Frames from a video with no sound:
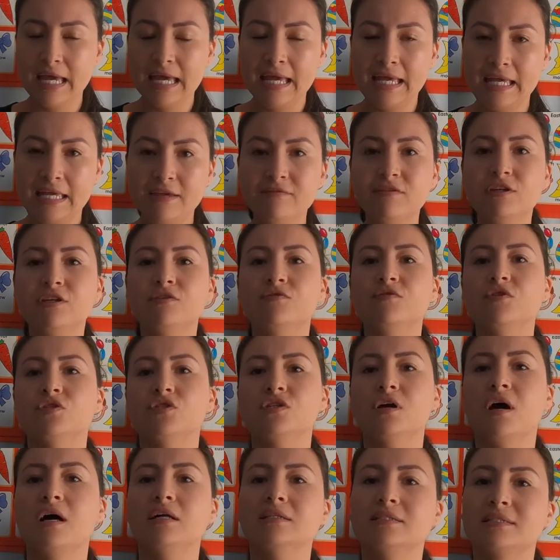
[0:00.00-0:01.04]
Even if your
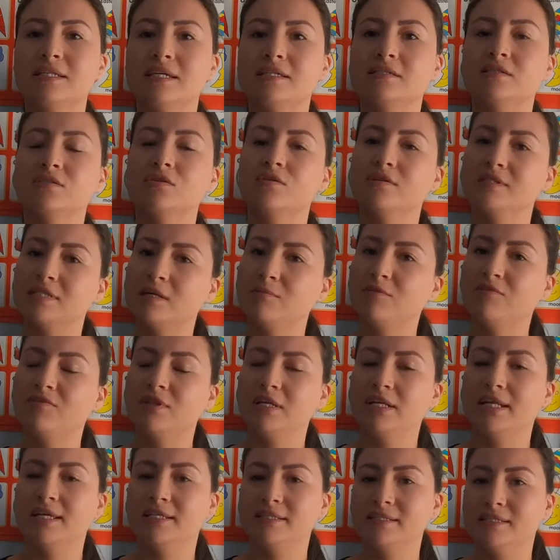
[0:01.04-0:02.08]
child does know some of the
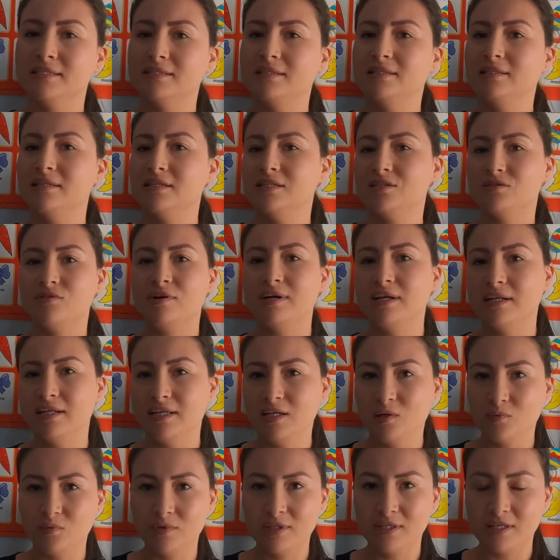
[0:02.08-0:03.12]
letters and they're struggling
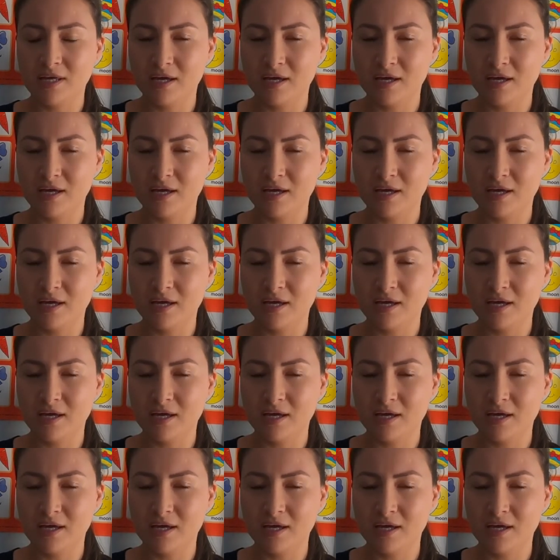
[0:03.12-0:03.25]
with